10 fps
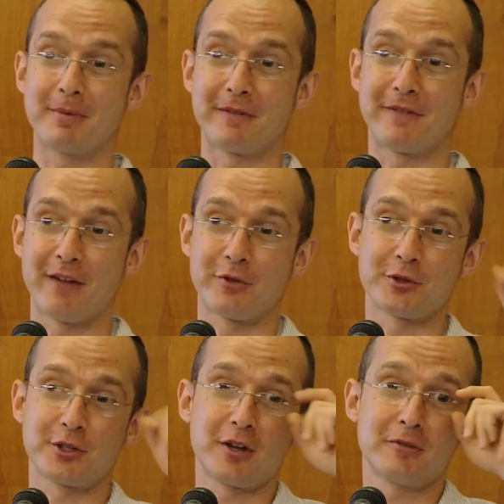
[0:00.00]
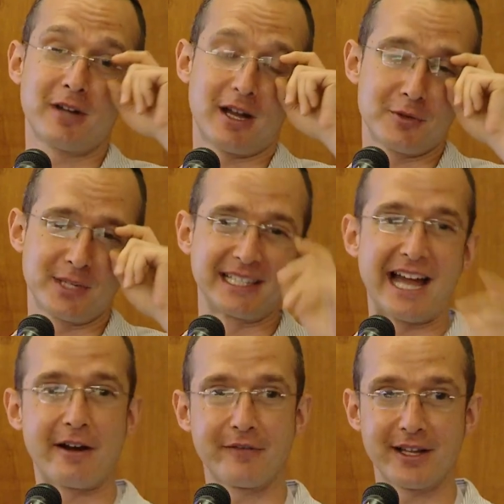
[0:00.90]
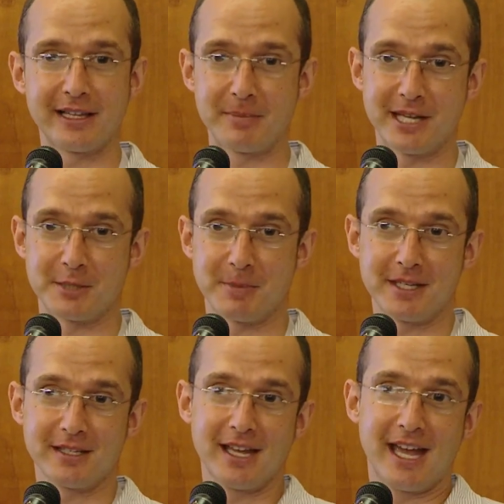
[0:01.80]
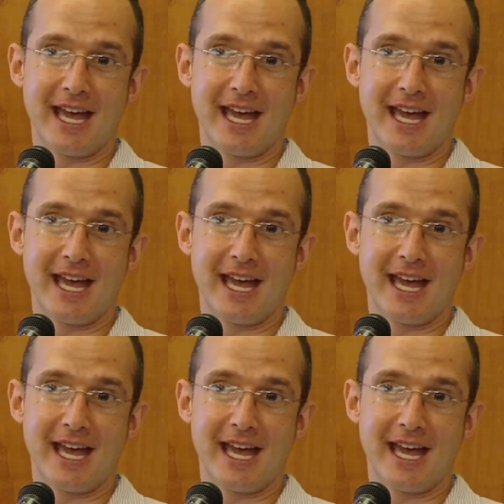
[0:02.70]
about 5 years ago using Laravel and PHP.